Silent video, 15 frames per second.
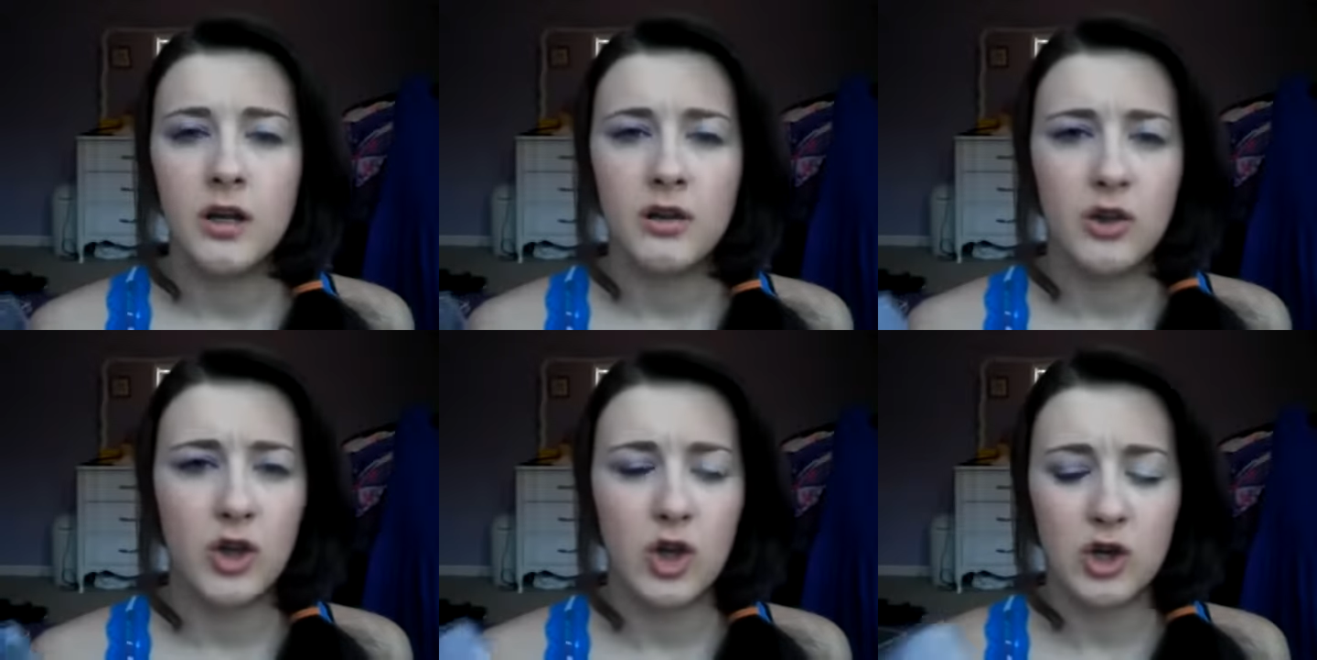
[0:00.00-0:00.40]

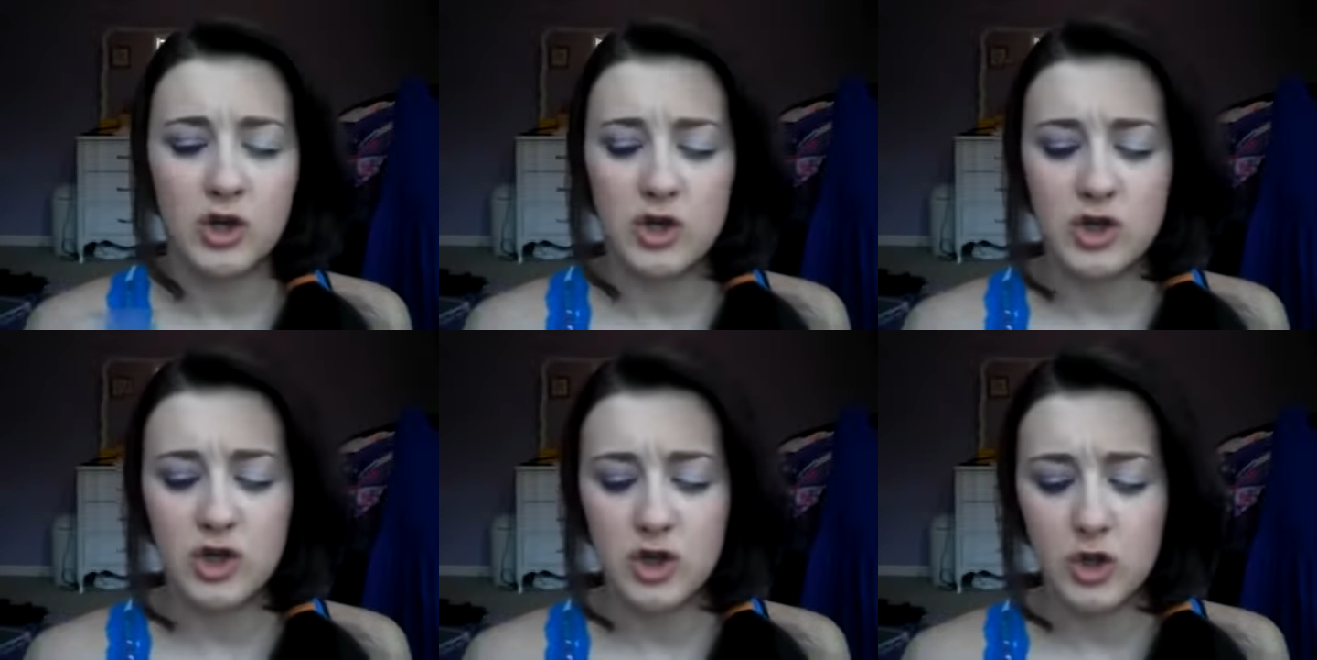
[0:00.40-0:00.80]

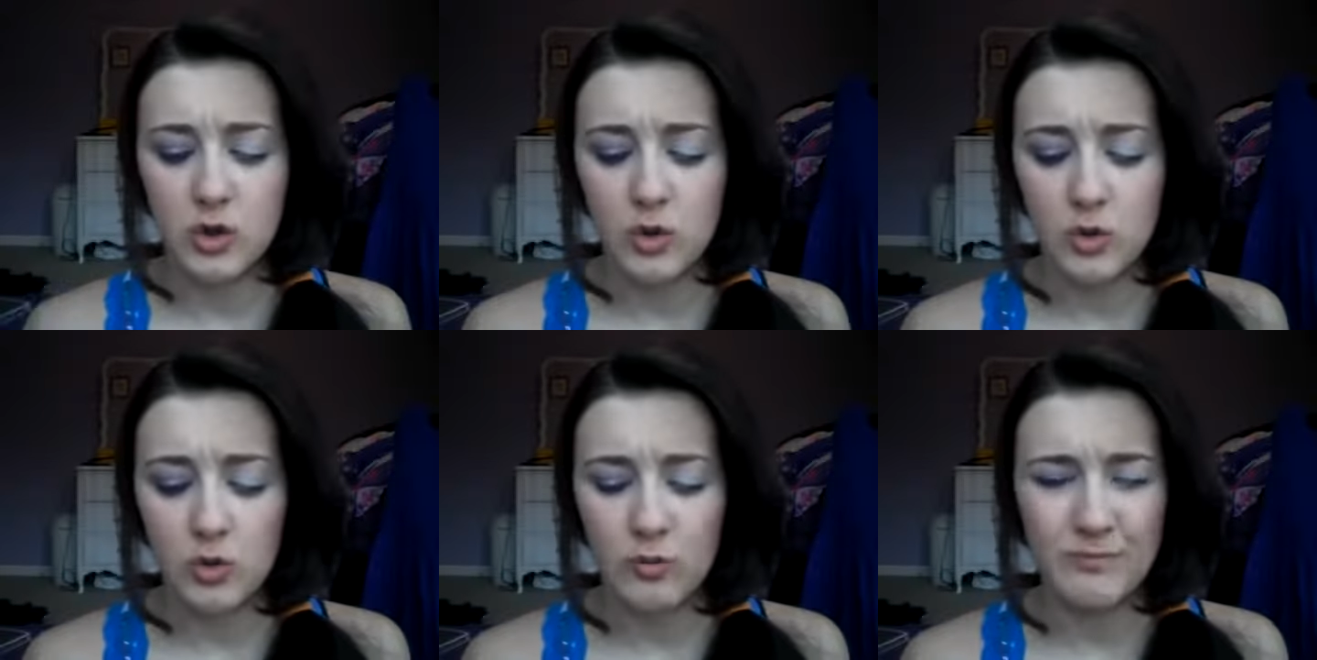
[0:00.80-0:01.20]
look
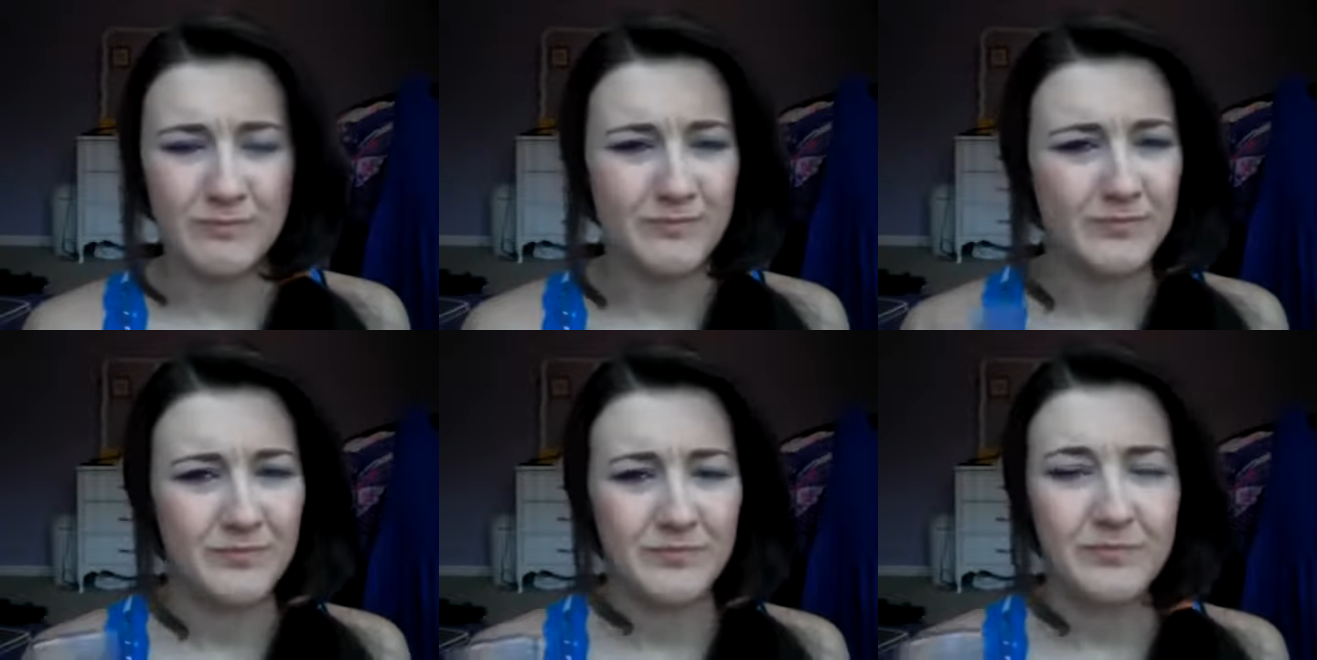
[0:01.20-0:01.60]
too
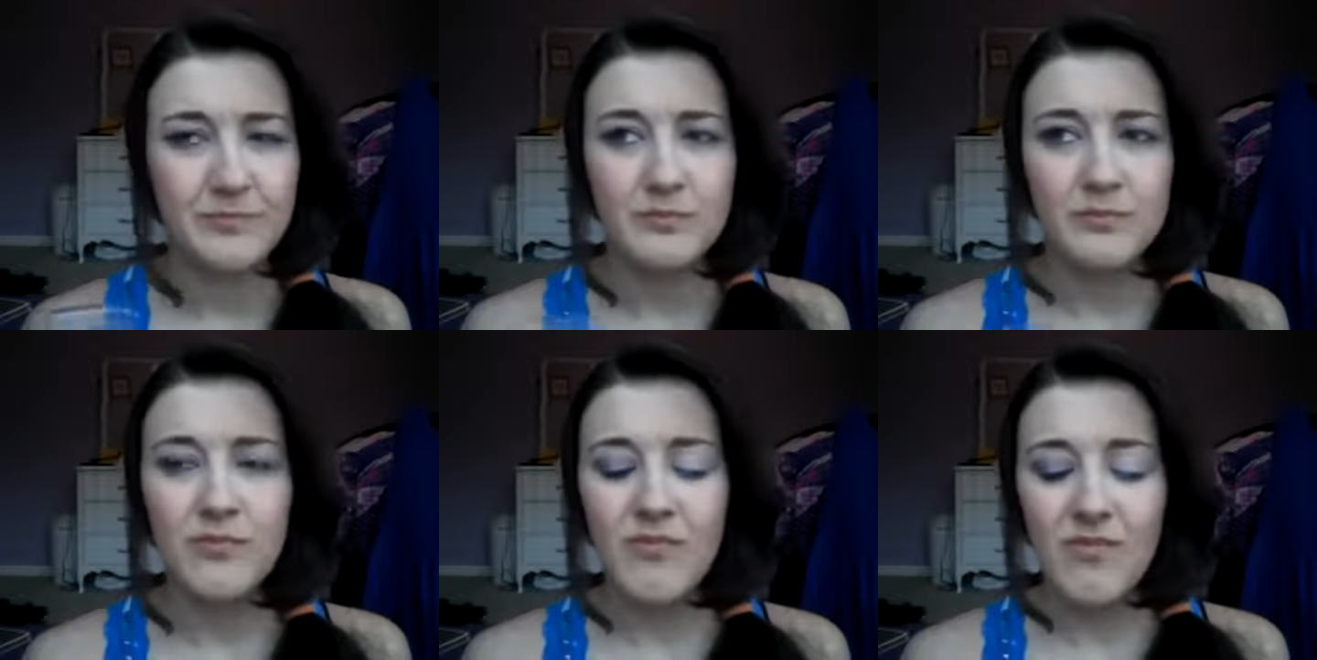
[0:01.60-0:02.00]

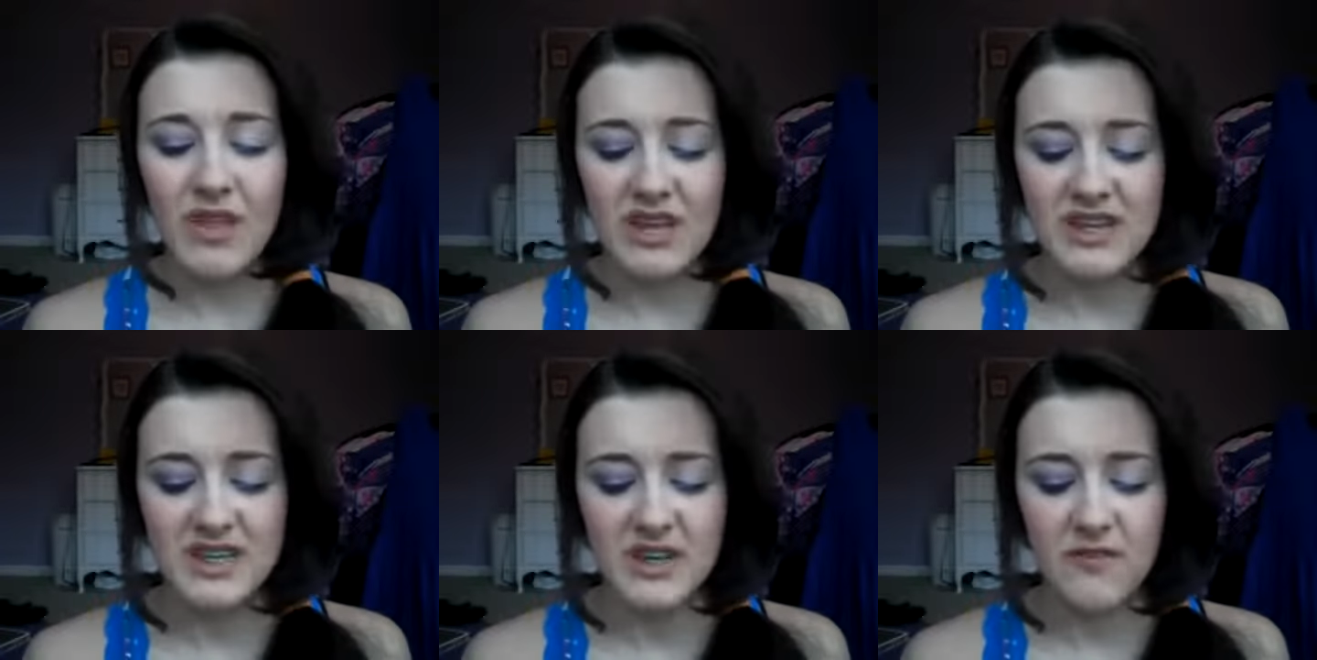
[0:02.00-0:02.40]

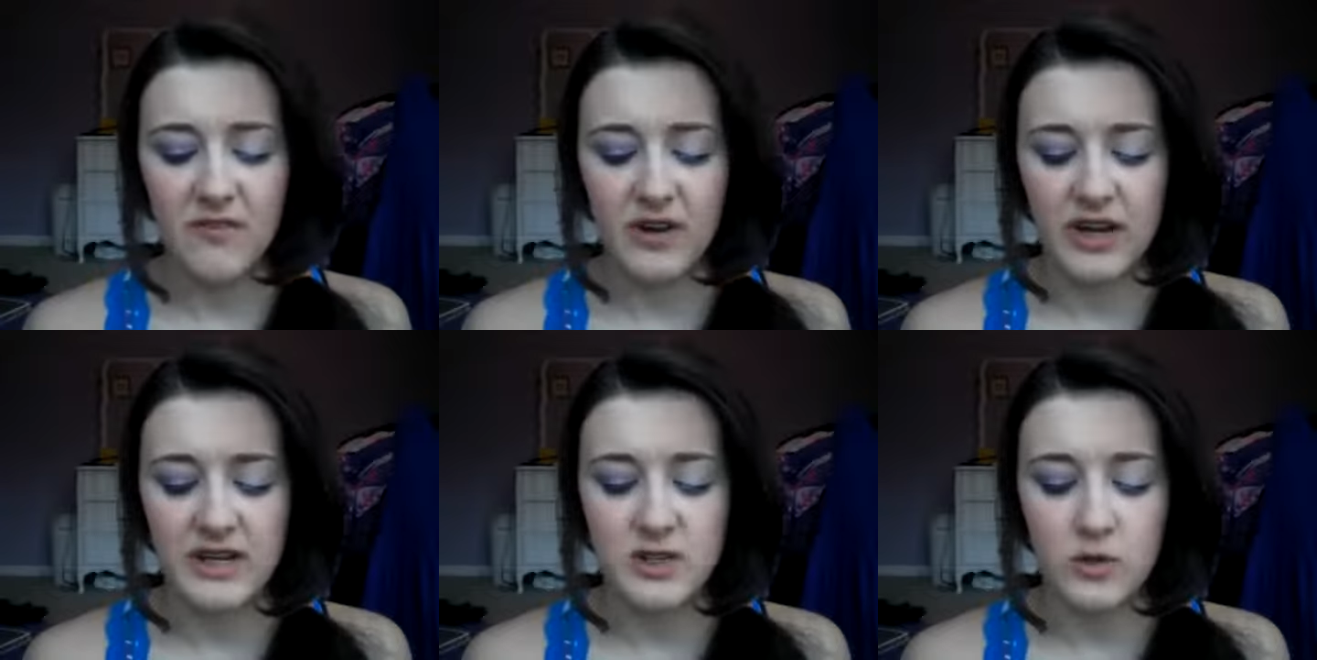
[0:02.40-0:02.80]

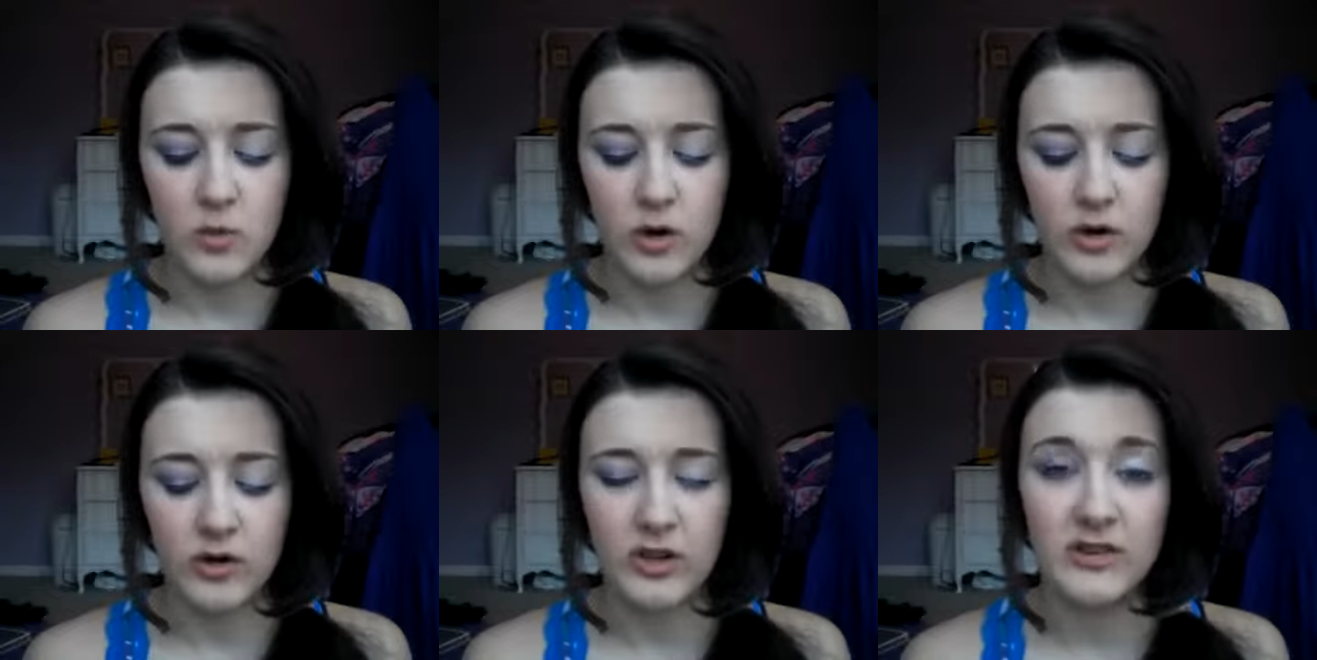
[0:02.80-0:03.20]
different to work.